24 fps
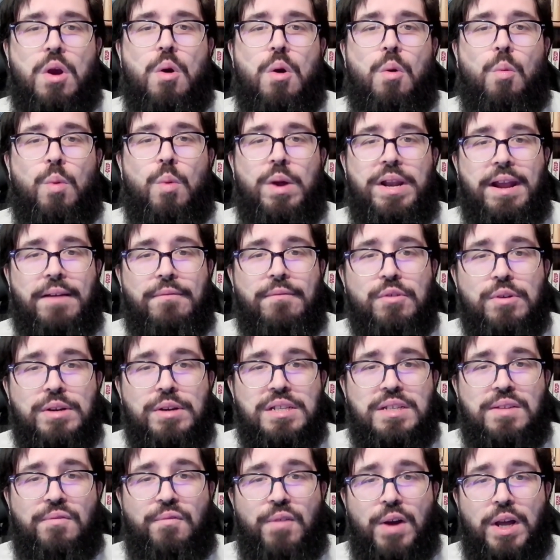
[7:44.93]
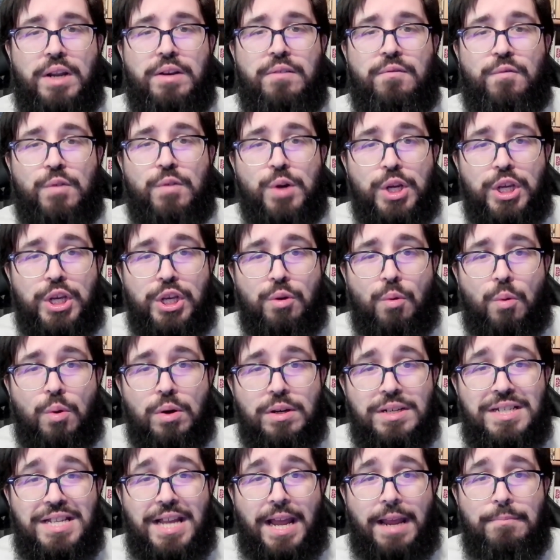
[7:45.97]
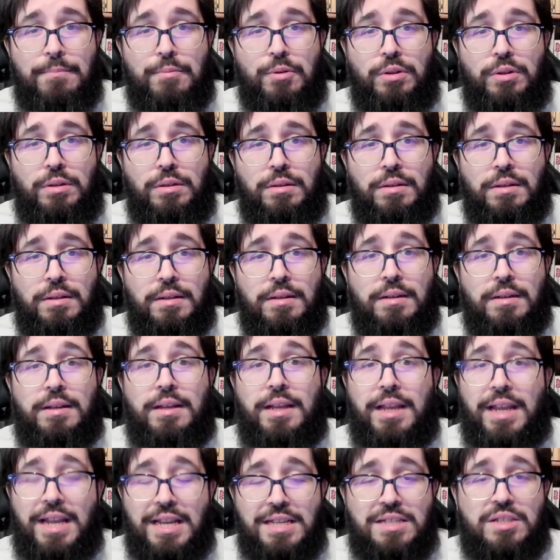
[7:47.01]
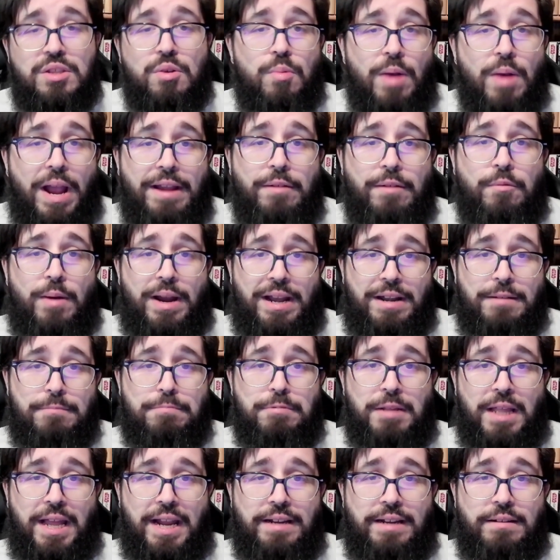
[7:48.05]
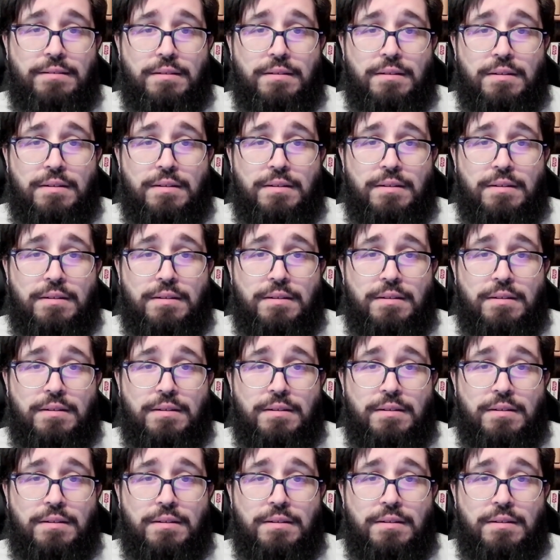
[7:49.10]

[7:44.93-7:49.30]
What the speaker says: whatever is fun for your table is the right way to play.